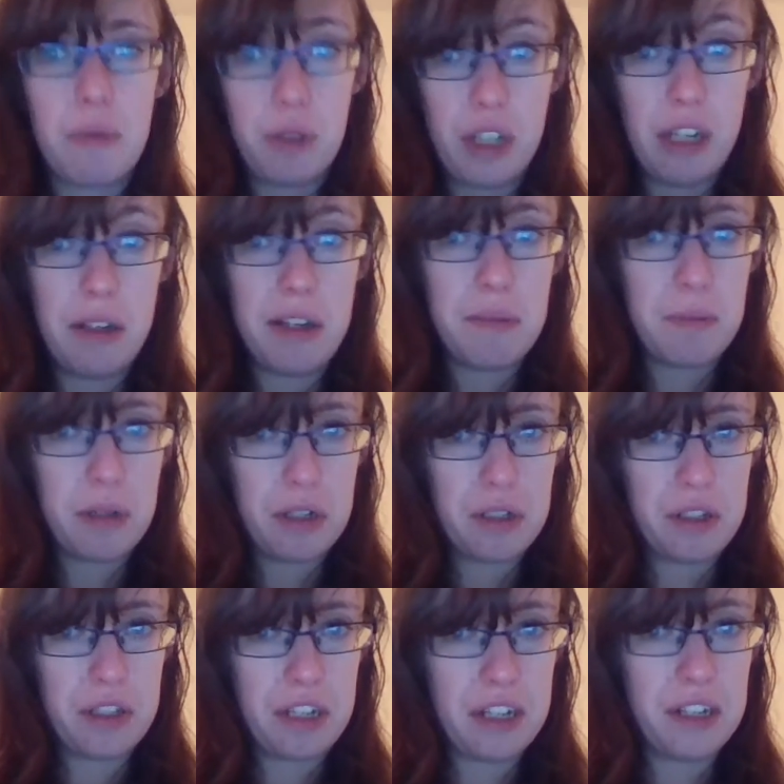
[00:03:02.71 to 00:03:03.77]
will keep you
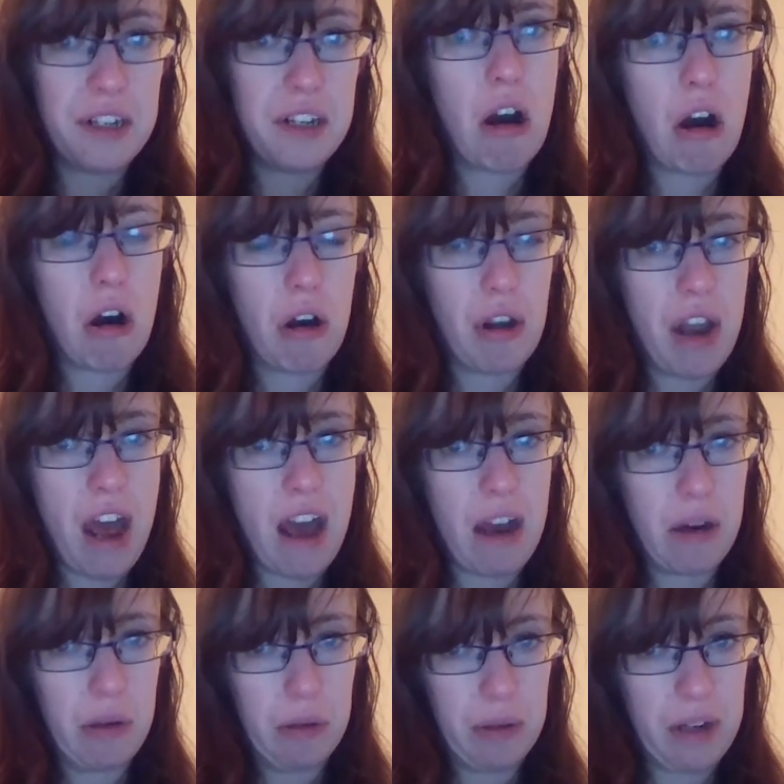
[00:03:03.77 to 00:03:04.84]
posted on
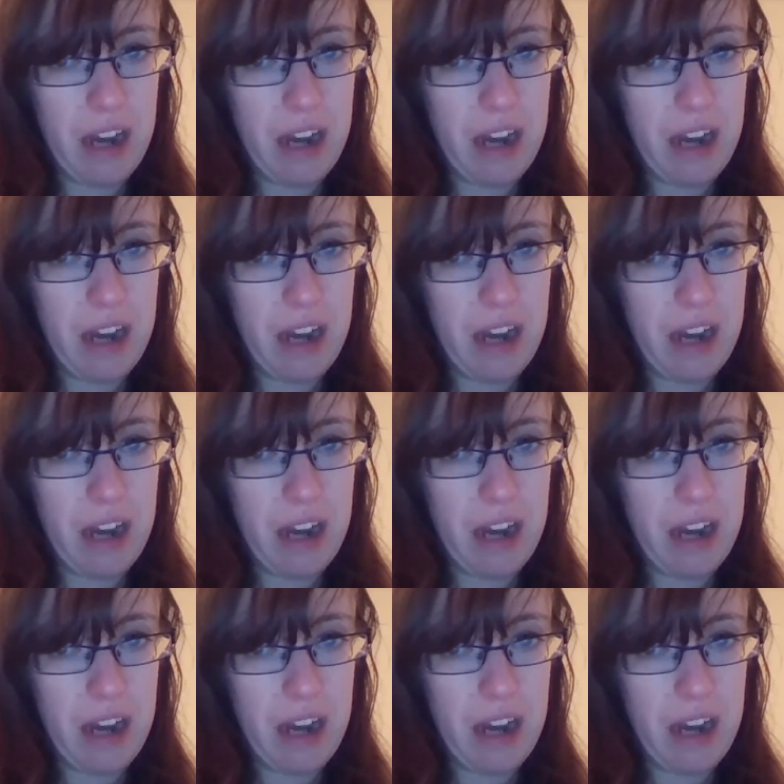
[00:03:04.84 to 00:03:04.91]
how